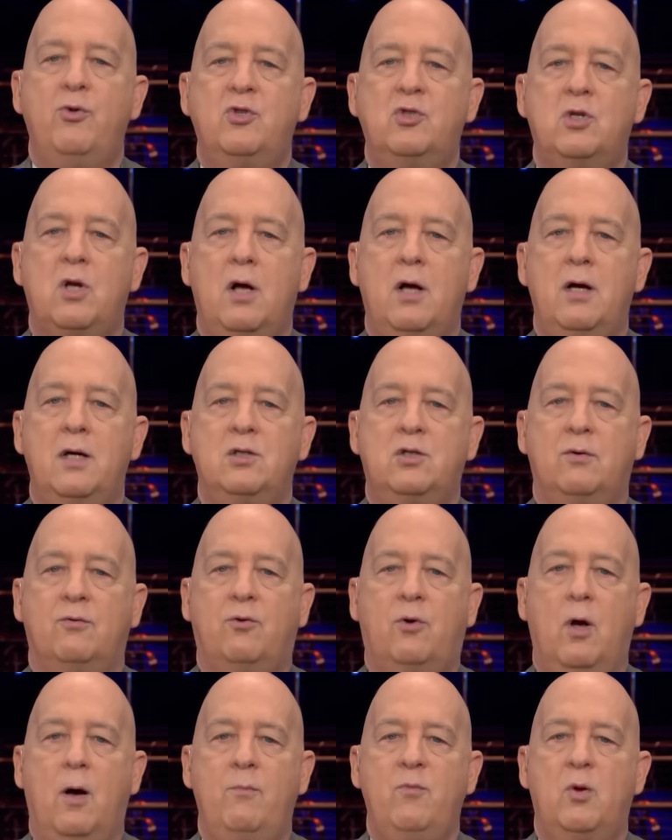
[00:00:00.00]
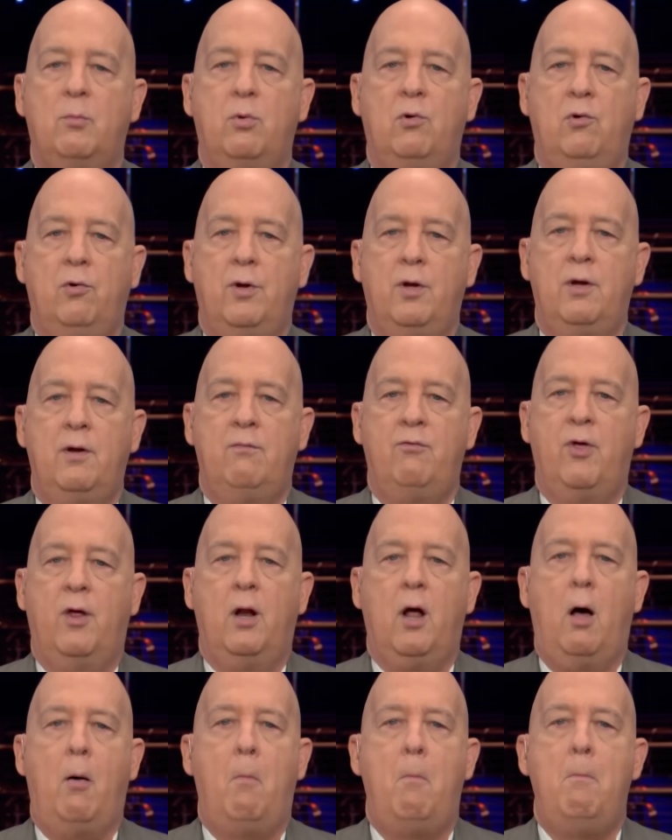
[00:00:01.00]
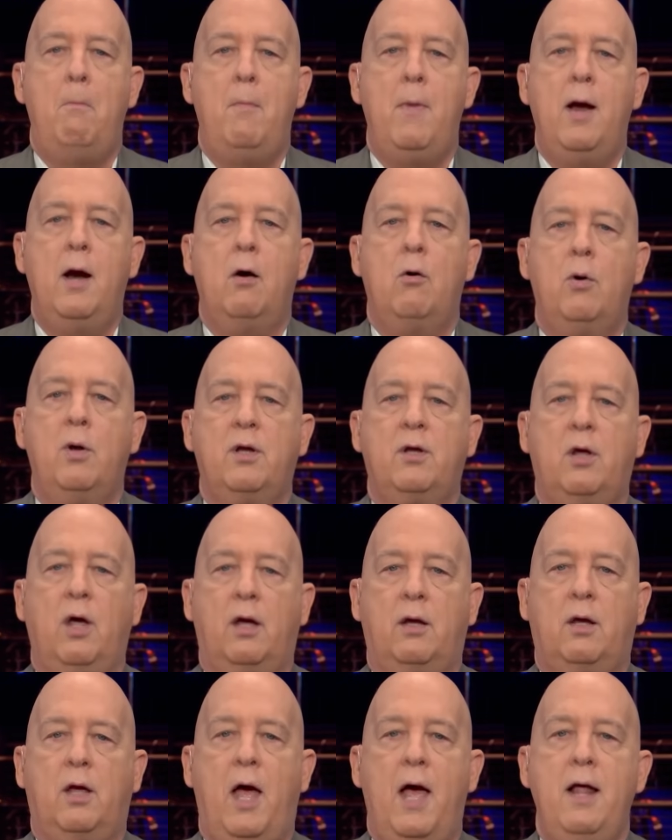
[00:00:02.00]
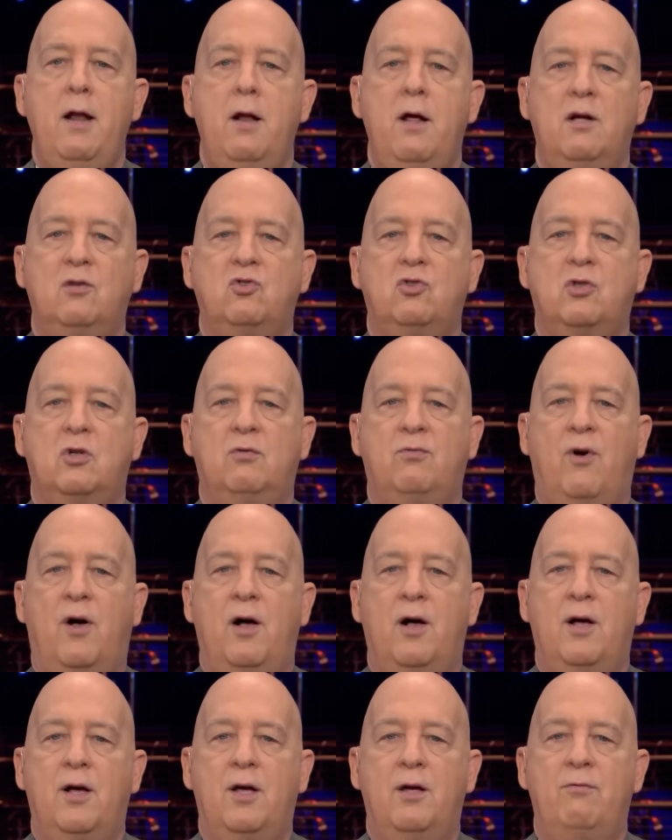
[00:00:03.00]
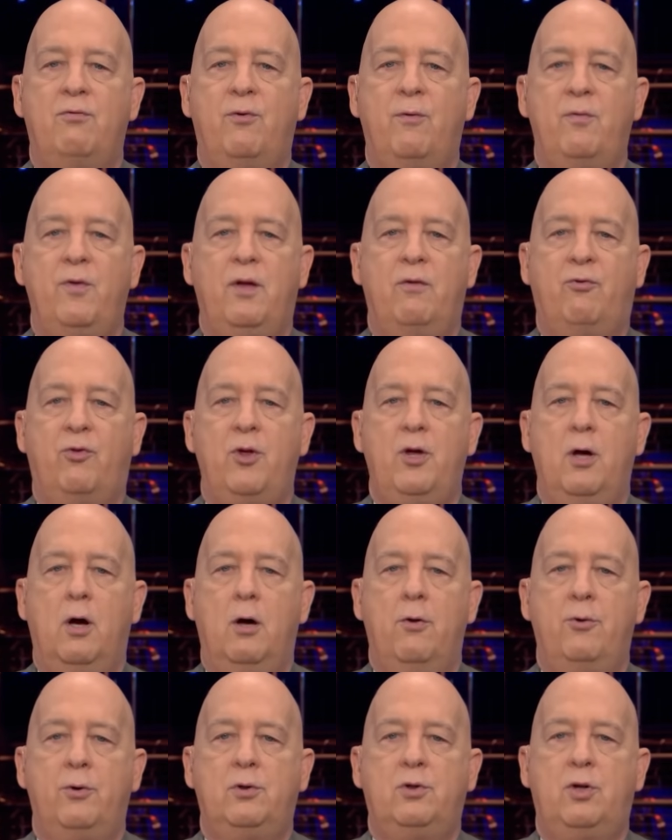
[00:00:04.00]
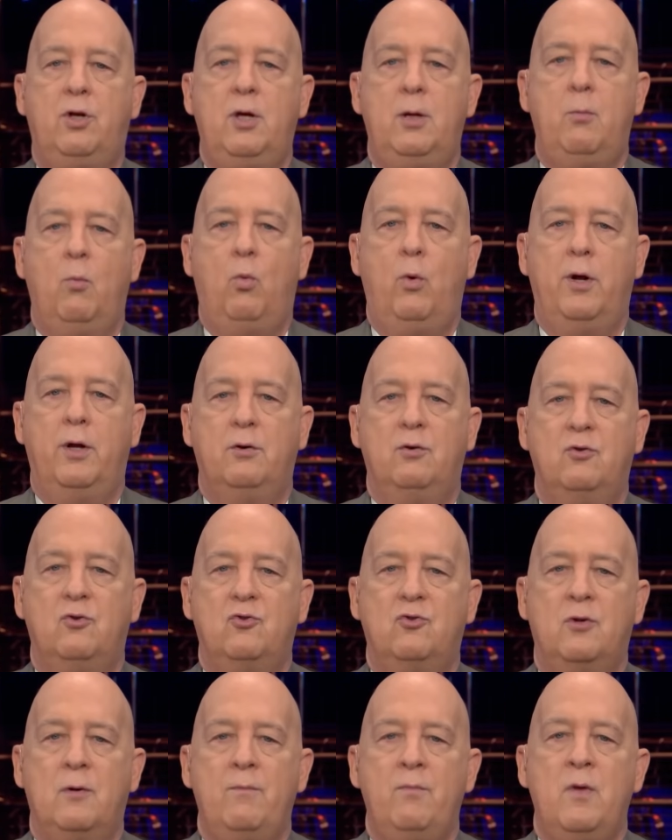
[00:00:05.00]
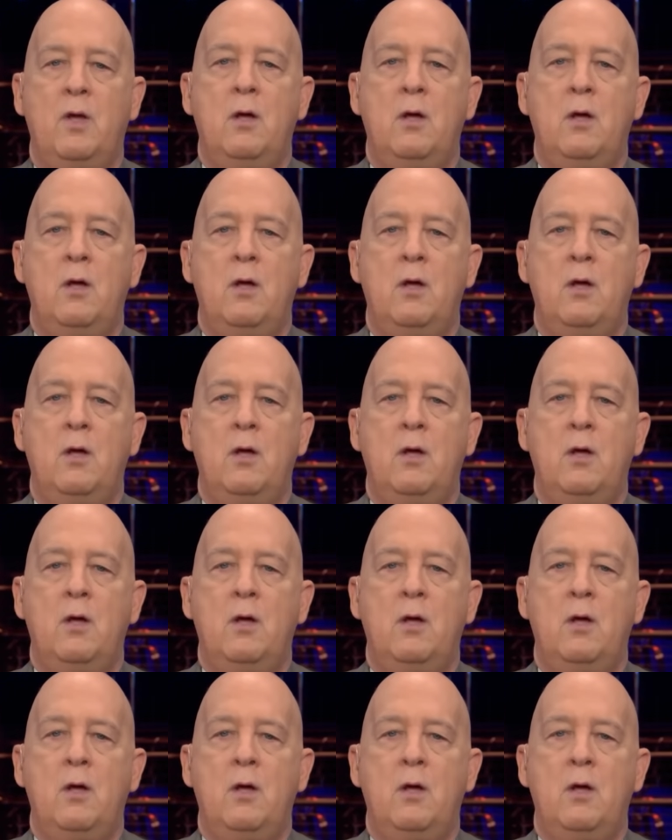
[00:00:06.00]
sides have come to believe that America cannot survive if the other team wins.